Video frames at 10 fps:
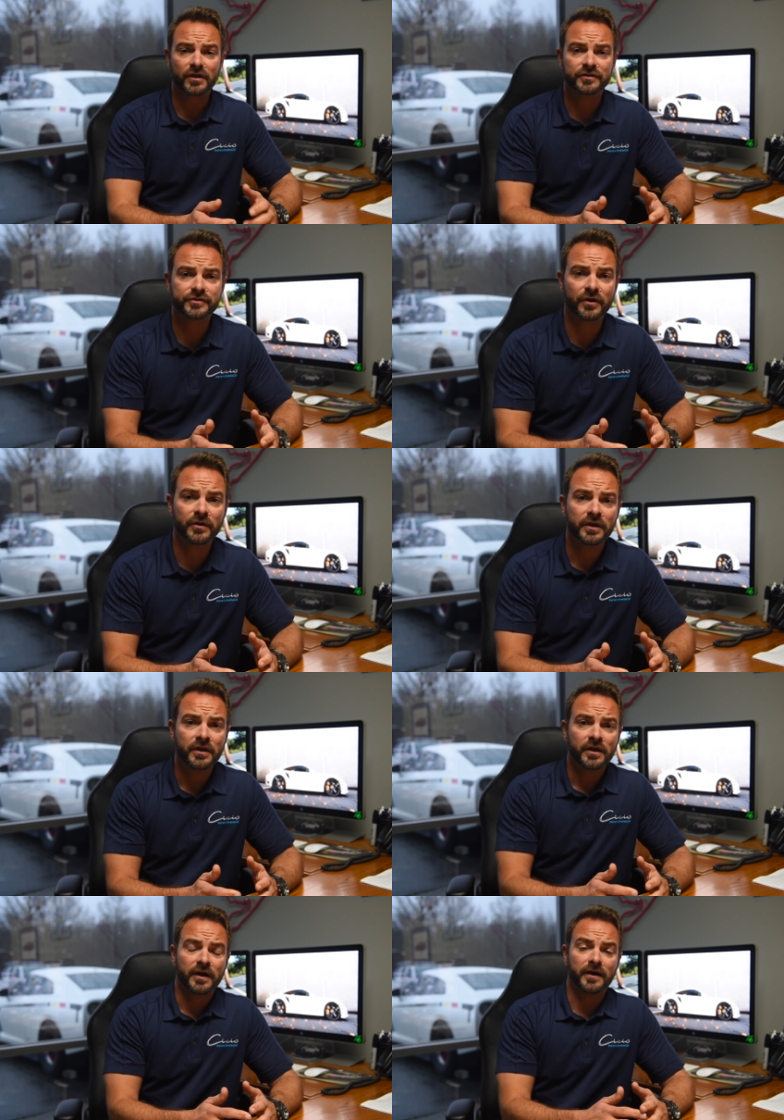So
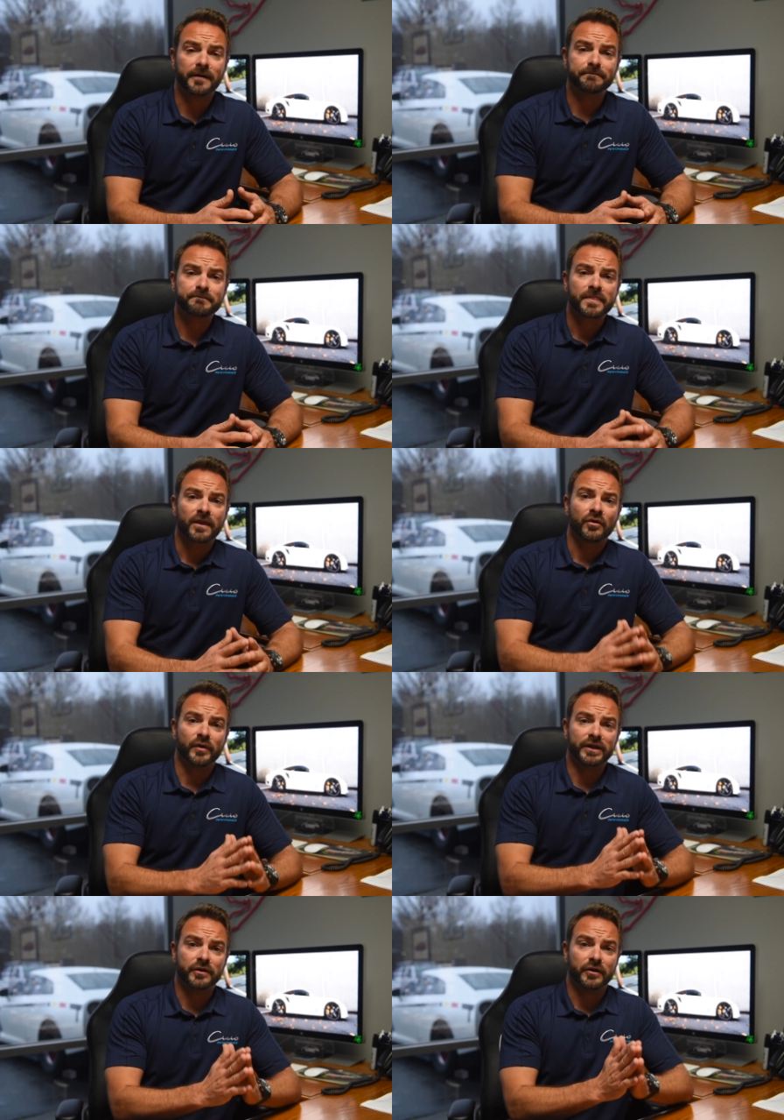
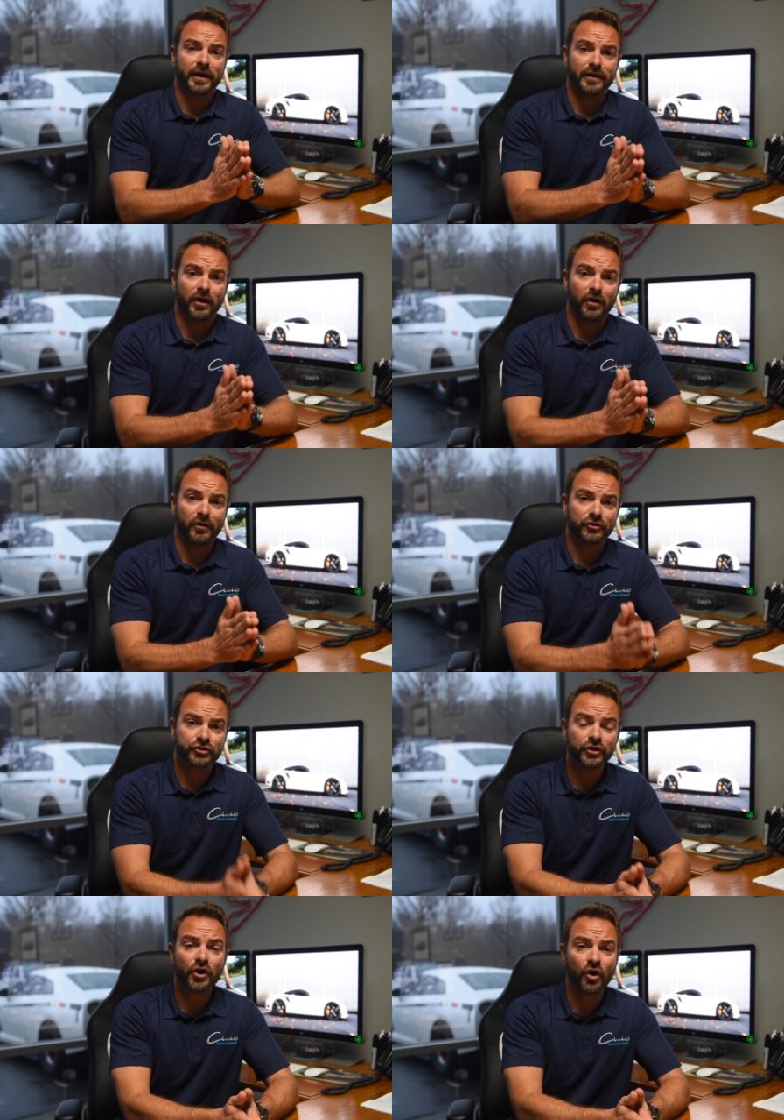we
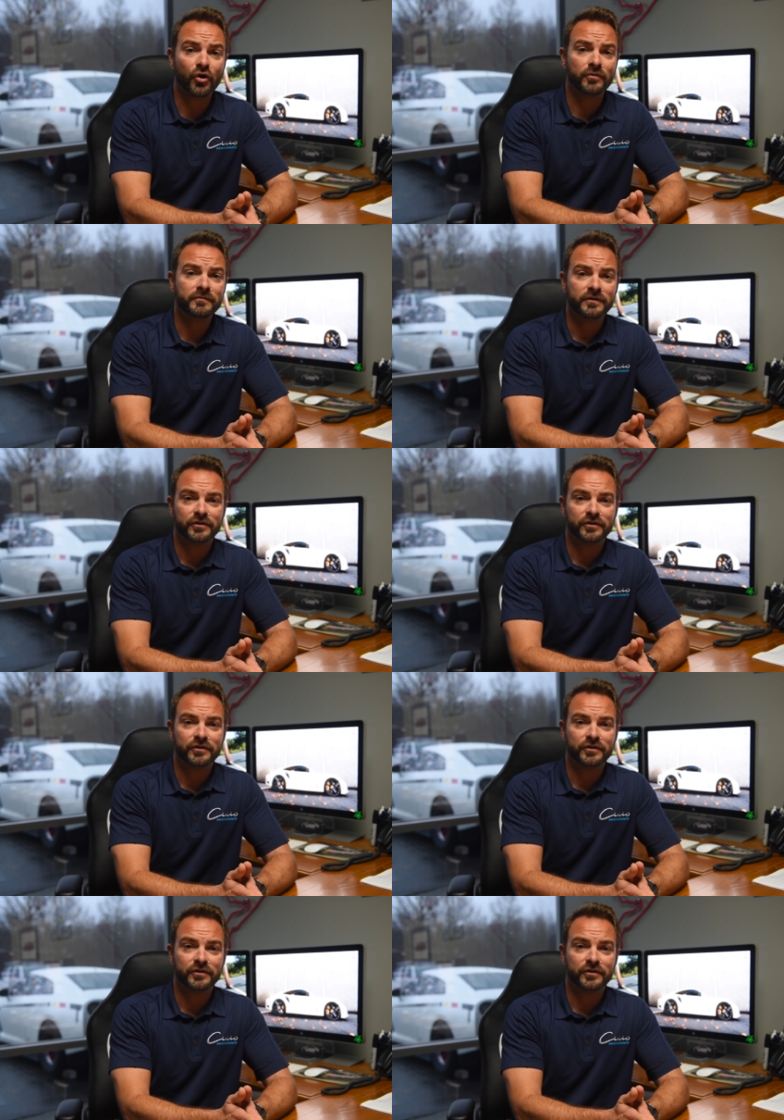took home